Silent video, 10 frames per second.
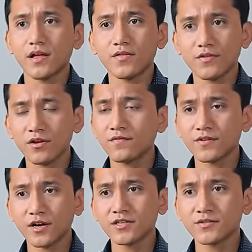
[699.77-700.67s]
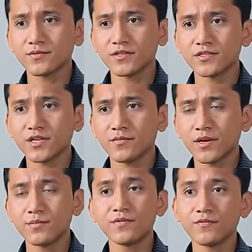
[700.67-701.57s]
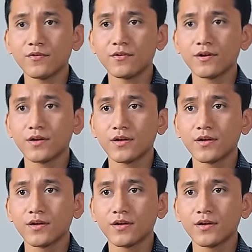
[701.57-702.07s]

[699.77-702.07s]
A thought of God's words I read before.